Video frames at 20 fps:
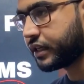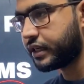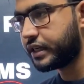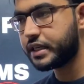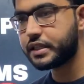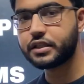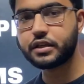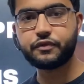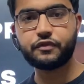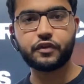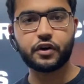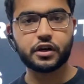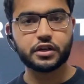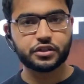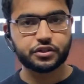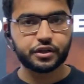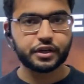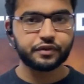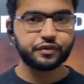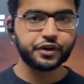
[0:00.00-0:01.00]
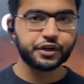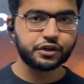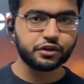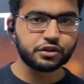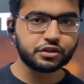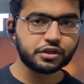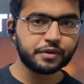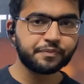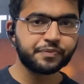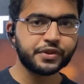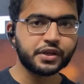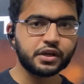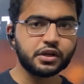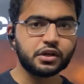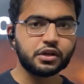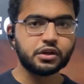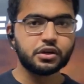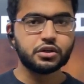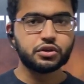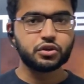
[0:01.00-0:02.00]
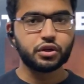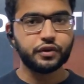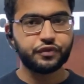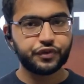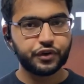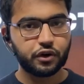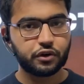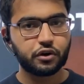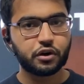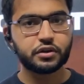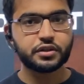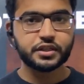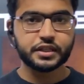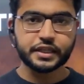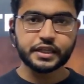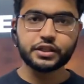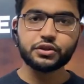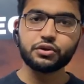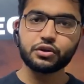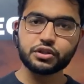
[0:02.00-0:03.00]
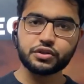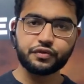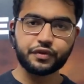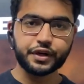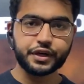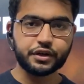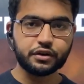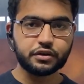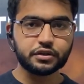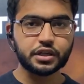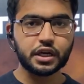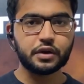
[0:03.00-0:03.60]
released the first three videos. So if you are not seeing those videos,